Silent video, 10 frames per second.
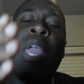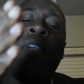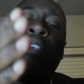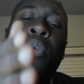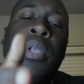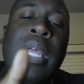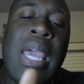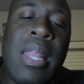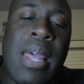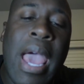if you
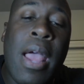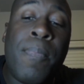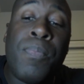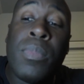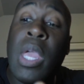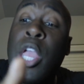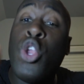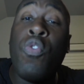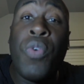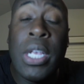did that and
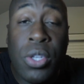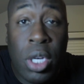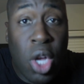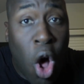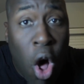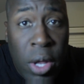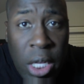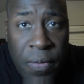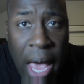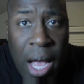you researched all
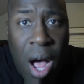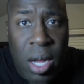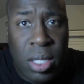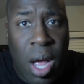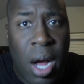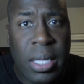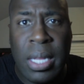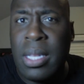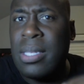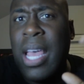these vanguard stocks
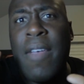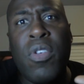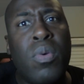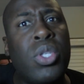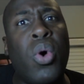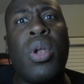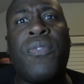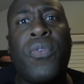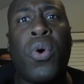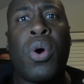and this say you was doing it
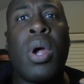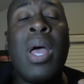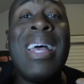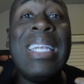for